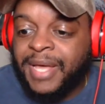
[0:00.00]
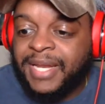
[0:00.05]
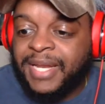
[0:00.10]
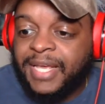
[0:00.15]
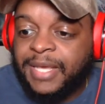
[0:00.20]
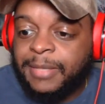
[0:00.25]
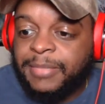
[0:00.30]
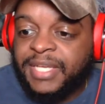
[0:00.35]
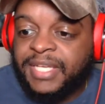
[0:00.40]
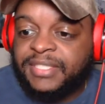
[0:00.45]
My
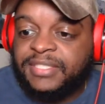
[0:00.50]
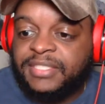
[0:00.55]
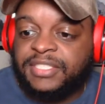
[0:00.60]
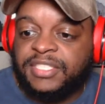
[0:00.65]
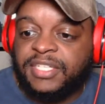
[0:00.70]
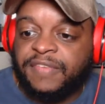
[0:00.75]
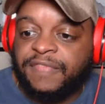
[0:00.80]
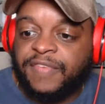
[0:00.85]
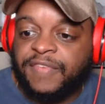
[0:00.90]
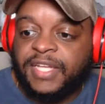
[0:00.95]
name is
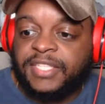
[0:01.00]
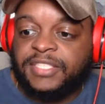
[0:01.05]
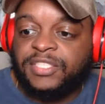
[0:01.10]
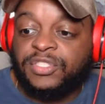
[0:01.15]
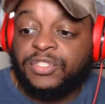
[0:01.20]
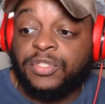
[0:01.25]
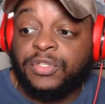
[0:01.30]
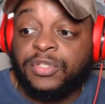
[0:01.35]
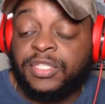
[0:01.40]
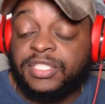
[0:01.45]
Jeff
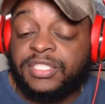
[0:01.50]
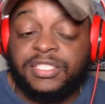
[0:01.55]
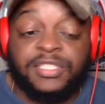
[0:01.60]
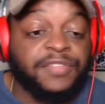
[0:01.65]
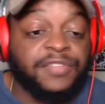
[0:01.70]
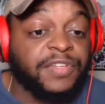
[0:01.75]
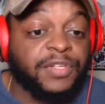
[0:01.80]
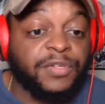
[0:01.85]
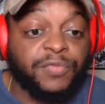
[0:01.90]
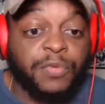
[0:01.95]
Lightsy Jr. This is
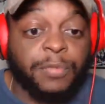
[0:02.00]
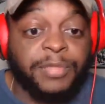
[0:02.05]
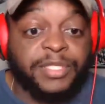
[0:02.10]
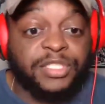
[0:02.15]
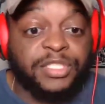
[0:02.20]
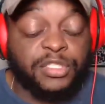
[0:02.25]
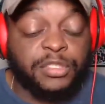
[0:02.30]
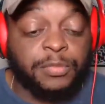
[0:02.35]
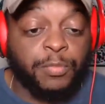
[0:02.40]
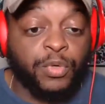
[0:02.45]
the Victor
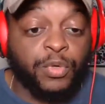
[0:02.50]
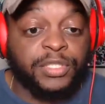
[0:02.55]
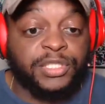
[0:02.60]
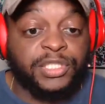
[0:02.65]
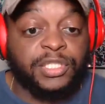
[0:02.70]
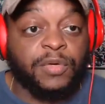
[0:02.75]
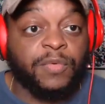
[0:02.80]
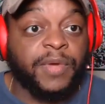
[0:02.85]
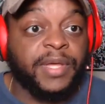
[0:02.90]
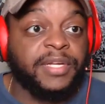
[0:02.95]
Formation
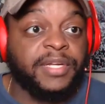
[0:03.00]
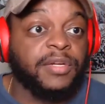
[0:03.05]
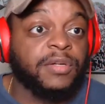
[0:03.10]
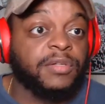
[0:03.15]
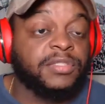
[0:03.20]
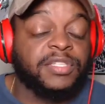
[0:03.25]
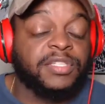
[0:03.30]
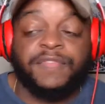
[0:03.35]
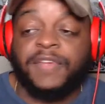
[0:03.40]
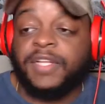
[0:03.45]
Sports Show right here
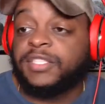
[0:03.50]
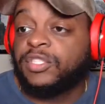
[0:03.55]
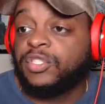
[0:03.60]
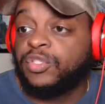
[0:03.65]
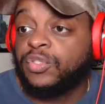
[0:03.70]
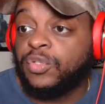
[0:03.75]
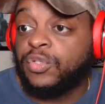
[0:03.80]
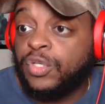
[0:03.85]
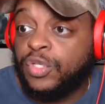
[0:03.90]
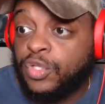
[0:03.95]
on Jeff Lightsy
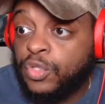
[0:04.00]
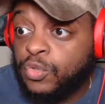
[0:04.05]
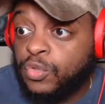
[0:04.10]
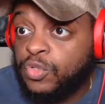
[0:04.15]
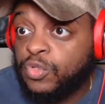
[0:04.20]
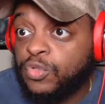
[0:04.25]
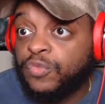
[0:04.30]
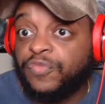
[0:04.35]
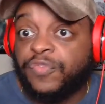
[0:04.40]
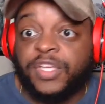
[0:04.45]
Jr.
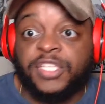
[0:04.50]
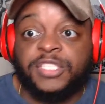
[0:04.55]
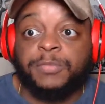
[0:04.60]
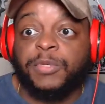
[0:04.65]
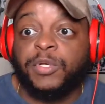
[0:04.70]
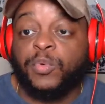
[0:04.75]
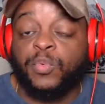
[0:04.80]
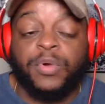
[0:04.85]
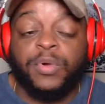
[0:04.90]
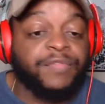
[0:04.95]
YouTube,
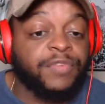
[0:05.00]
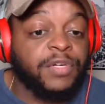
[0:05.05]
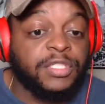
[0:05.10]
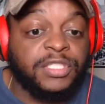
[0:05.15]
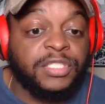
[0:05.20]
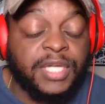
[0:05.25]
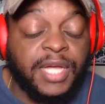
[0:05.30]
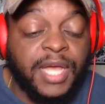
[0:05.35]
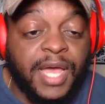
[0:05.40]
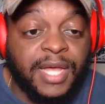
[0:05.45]
Facebook, and wherever you
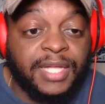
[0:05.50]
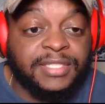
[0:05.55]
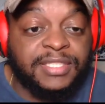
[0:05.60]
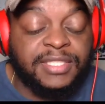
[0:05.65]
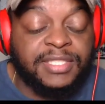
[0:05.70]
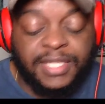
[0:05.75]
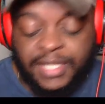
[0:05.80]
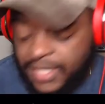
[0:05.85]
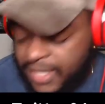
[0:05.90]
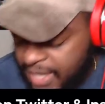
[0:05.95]
get your
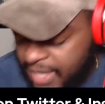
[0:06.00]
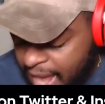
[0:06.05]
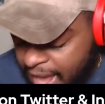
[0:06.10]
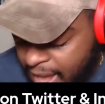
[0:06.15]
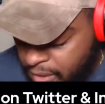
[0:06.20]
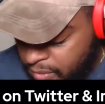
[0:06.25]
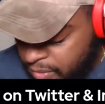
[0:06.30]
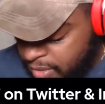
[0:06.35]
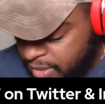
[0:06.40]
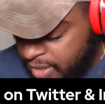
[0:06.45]
content.
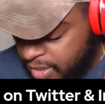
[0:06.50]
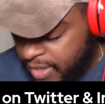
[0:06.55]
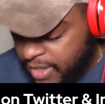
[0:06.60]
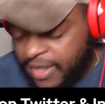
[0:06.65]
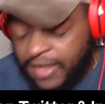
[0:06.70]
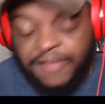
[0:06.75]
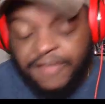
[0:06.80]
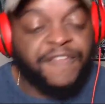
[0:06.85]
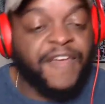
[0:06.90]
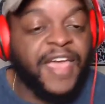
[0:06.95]
Now,
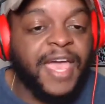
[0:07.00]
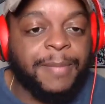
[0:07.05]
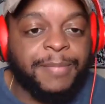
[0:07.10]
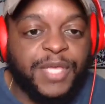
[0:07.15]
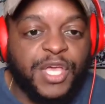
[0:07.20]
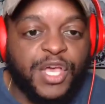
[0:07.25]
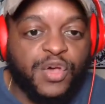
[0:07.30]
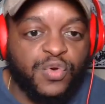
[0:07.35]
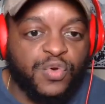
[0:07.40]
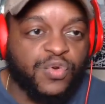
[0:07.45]

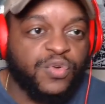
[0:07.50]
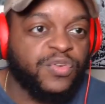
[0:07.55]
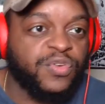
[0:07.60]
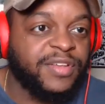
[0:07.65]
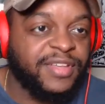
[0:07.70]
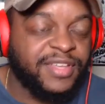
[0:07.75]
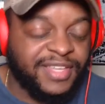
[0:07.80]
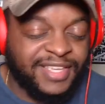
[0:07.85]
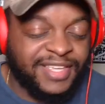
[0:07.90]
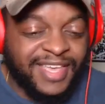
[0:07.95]
FAMU,
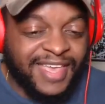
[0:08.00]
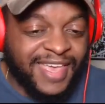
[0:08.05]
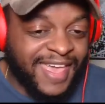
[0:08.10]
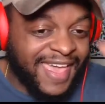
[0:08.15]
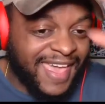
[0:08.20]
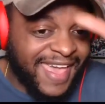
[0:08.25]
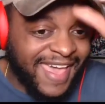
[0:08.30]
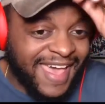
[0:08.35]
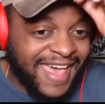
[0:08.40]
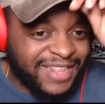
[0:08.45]

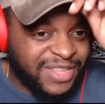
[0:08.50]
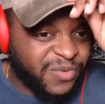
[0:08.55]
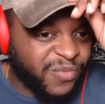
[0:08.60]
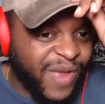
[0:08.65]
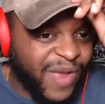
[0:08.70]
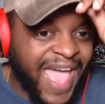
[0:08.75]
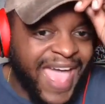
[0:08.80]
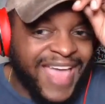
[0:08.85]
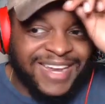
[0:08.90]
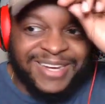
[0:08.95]
the
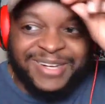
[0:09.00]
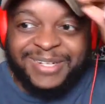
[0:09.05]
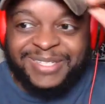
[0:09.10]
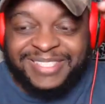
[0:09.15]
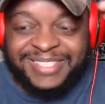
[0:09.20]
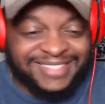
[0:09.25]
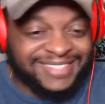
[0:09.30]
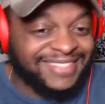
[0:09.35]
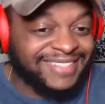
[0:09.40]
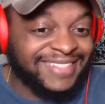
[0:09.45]

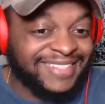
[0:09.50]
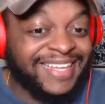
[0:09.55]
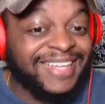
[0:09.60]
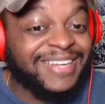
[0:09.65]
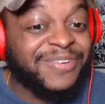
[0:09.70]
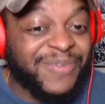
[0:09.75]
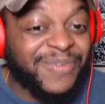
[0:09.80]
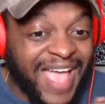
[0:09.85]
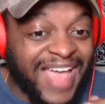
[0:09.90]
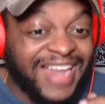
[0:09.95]

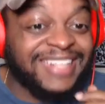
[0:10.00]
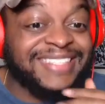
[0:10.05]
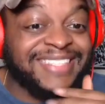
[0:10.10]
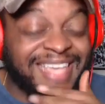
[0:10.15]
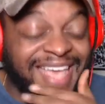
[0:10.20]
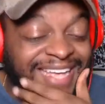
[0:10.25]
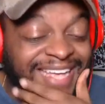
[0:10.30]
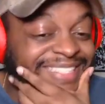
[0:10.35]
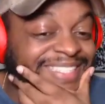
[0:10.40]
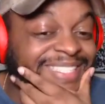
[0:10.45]
Rattlers
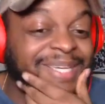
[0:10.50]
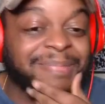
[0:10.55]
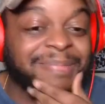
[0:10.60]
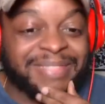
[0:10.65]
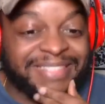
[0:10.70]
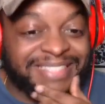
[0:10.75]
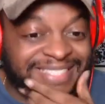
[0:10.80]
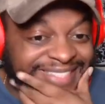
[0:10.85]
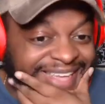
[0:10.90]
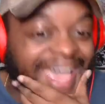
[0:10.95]
got something
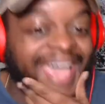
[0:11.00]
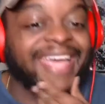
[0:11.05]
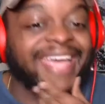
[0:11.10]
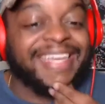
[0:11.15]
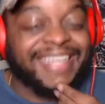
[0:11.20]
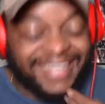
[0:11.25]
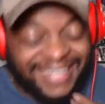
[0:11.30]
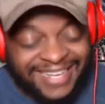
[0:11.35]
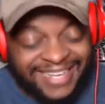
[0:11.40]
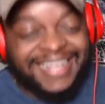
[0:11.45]
to
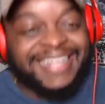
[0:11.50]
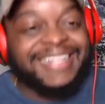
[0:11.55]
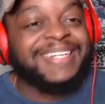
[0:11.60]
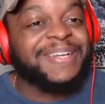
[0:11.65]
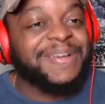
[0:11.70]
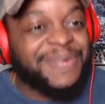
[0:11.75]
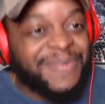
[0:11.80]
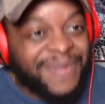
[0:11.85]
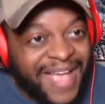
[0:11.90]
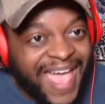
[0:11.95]
say.
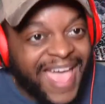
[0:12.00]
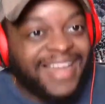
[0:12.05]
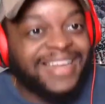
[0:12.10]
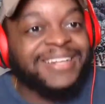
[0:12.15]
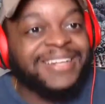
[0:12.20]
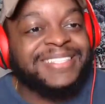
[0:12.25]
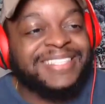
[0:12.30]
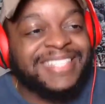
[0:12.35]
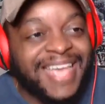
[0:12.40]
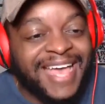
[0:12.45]
The
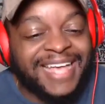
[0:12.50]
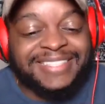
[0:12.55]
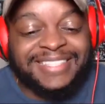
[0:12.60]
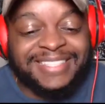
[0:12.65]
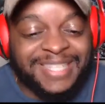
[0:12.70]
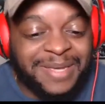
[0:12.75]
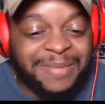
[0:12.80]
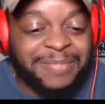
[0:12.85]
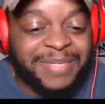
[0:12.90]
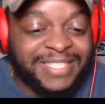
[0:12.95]
Rattlers got
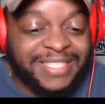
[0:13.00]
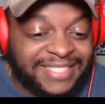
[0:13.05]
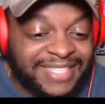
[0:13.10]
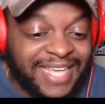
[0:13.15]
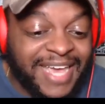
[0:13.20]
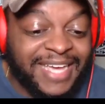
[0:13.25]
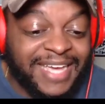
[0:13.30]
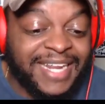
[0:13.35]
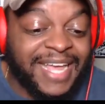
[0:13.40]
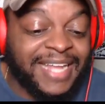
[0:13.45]
something to
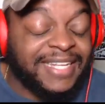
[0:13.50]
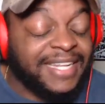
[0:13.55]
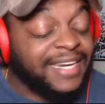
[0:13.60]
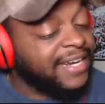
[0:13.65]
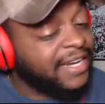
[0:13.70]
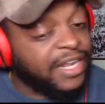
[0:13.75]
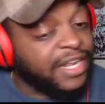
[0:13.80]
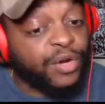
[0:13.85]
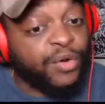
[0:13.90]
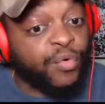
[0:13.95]
say, and they did
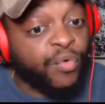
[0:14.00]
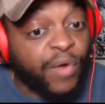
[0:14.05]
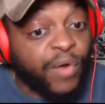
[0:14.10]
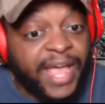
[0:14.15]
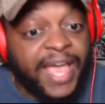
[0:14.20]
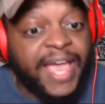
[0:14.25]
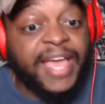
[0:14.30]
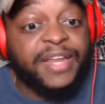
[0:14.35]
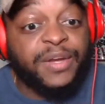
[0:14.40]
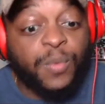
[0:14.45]
it in a
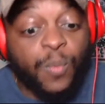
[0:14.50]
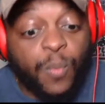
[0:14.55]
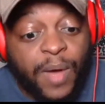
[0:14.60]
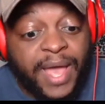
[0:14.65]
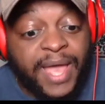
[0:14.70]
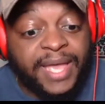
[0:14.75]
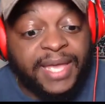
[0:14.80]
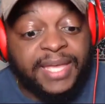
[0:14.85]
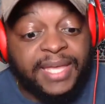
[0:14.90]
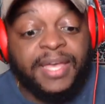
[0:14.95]
grand
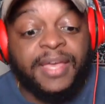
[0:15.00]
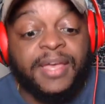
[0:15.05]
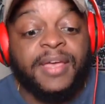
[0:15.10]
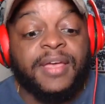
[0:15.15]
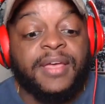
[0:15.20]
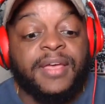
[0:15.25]
way